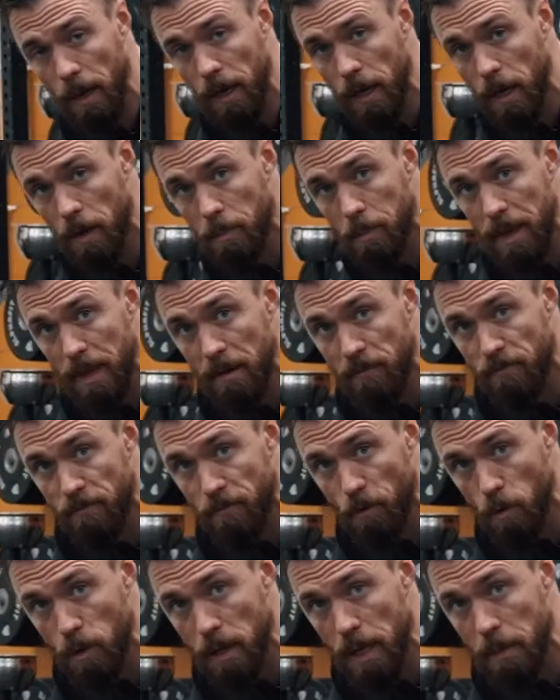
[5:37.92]
going to be in
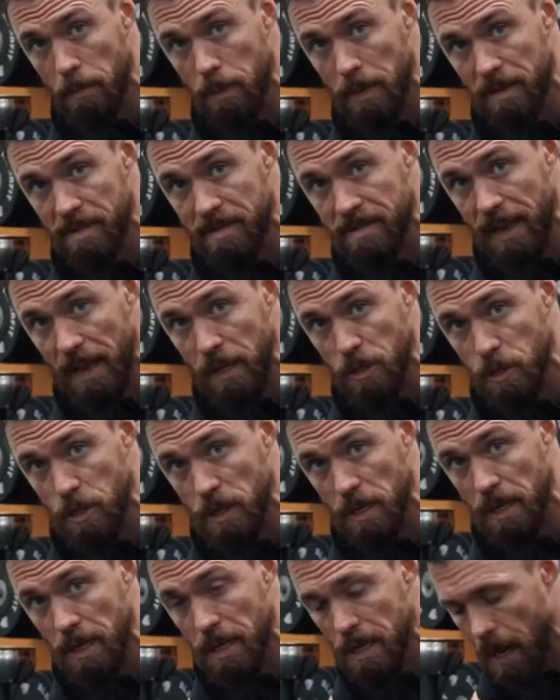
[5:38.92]
full hip
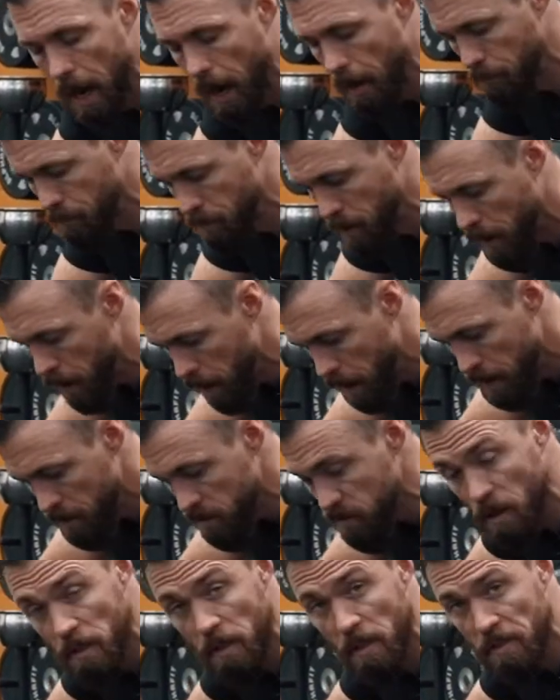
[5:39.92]
extension here.
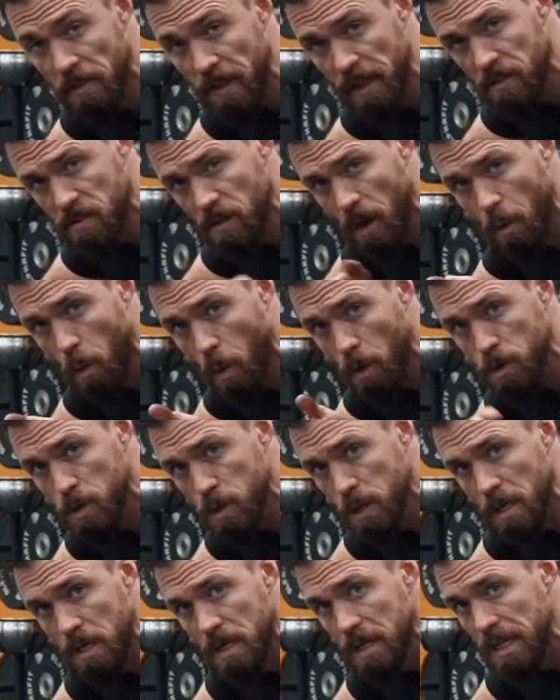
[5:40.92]
So the things I want
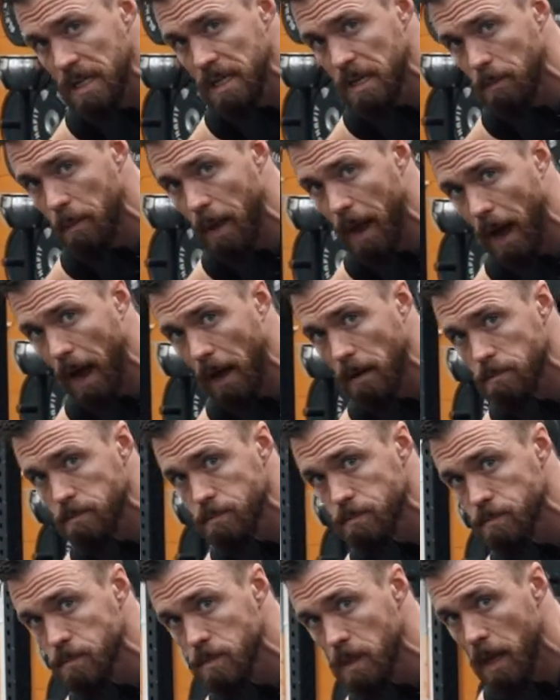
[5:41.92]
you to think about
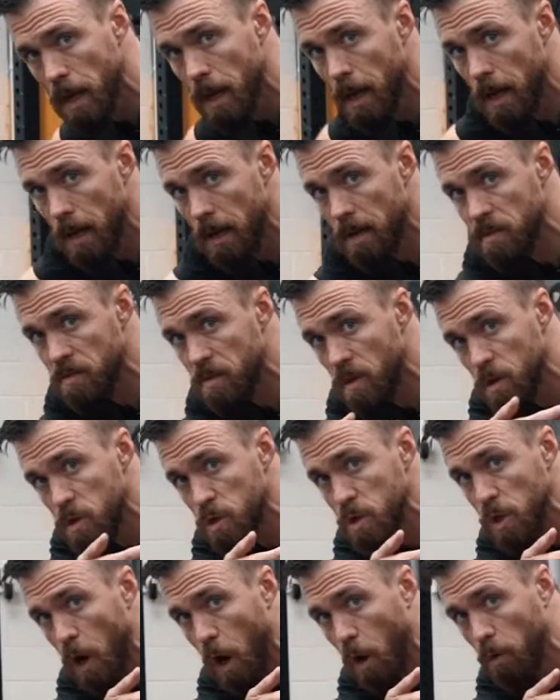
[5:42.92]
is
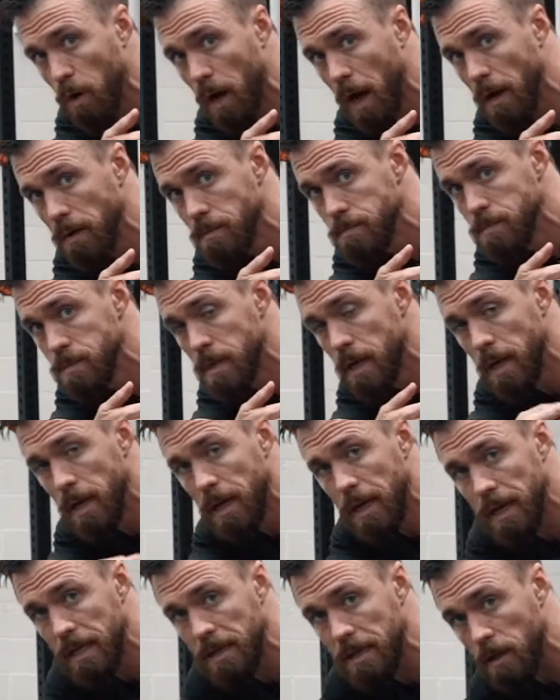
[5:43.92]
shoulder
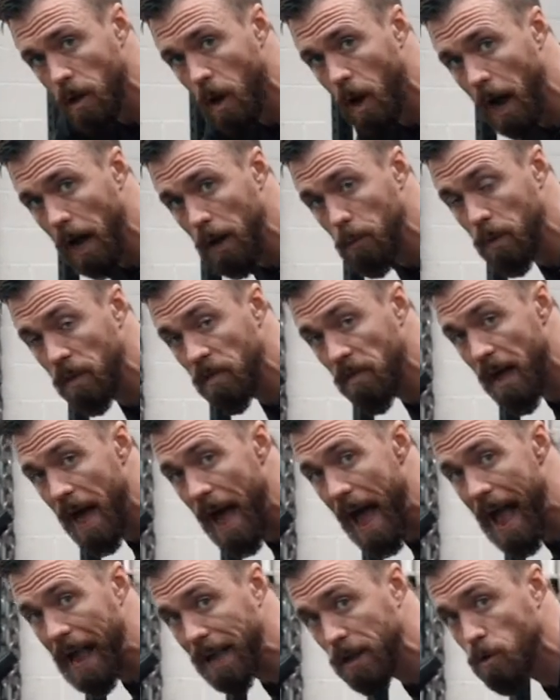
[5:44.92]
in line with
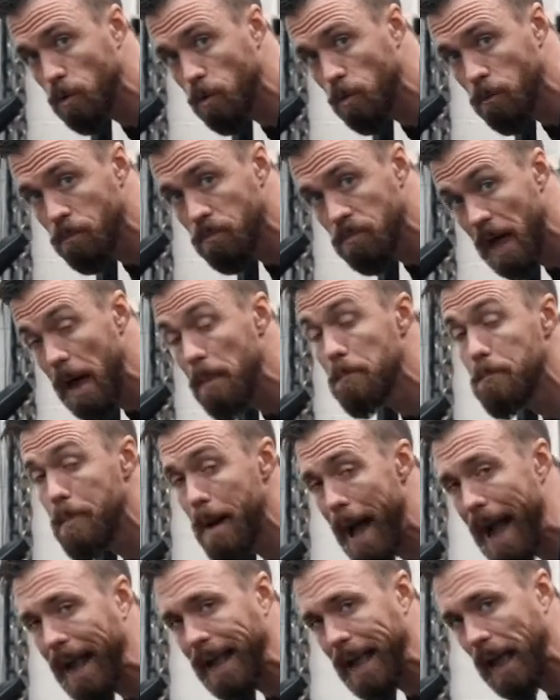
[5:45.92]
ankle, that
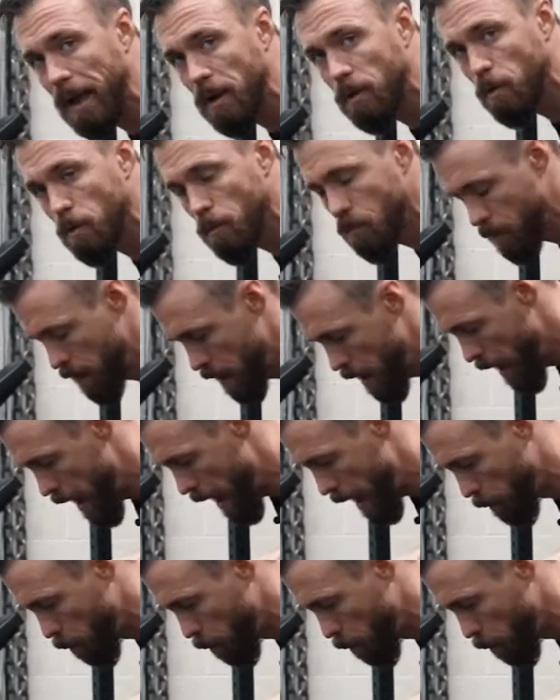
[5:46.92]
back ankle. And